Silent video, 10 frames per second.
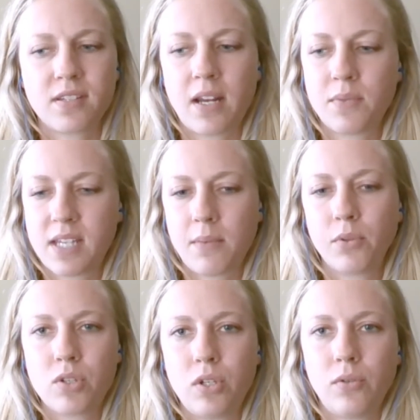And I was able
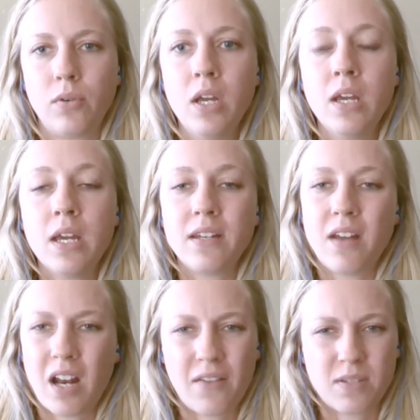to
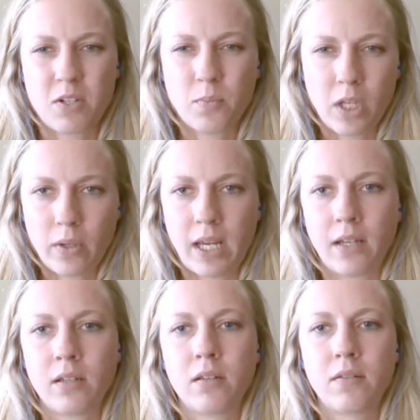not have as much bloating.